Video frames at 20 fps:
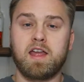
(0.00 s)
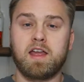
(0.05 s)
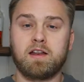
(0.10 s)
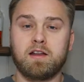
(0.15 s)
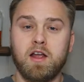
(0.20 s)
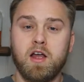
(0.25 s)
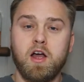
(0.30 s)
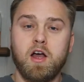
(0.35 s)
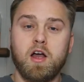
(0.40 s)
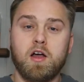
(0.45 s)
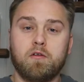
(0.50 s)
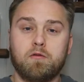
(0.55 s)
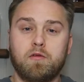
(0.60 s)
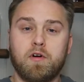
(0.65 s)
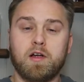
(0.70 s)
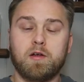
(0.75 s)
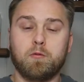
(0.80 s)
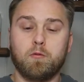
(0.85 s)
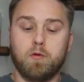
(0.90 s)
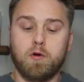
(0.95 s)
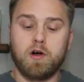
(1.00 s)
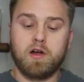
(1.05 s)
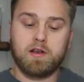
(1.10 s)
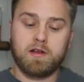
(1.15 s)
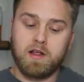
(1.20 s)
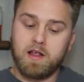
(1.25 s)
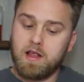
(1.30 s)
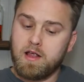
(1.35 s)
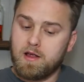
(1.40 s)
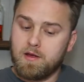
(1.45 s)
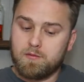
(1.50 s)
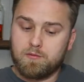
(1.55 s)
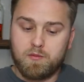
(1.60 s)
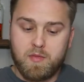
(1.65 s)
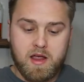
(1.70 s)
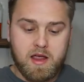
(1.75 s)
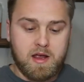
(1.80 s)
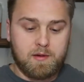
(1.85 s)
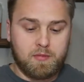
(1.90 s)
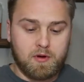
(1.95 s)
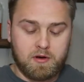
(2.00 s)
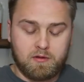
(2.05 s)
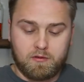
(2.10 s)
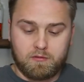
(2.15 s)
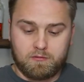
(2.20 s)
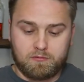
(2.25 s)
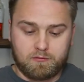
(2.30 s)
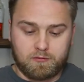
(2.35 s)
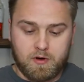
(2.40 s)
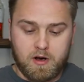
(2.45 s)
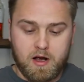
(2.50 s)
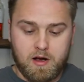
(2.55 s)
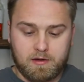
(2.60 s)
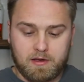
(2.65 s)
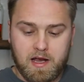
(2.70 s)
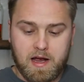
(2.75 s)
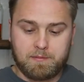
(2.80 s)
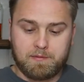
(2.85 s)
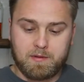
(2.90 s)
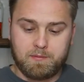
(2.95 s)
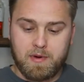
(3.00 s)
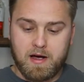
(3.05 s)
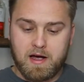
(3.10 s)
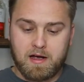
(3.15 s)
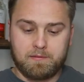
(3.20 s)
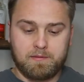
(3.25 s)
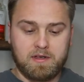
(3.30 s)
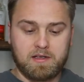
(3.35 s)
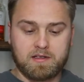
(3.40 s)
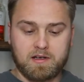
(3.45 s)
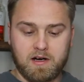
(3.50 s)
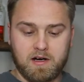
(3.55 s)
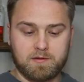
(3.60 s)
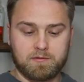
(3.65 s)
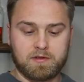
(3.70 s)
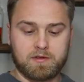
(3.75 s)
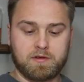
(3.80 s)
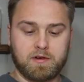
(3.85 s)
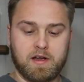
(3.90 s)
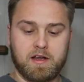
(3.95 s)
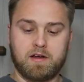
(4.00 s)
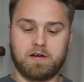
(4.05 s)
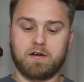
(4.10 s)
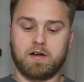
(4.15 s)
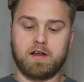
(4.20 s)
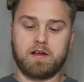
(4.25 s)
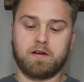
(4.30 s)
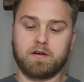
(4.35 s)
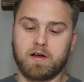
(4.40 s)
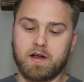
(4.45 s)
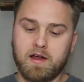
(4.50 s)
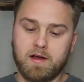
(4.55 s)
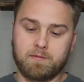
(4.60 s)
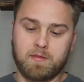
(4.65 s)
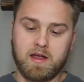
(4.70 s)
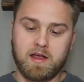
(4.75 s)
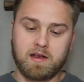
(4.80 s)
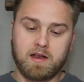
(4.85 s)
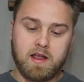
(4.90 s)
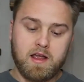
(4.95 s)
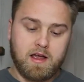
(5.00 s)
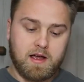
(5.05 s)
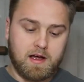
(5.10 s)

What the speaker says: that fight one. Man, but top to bottom, this card was great, great, great, man.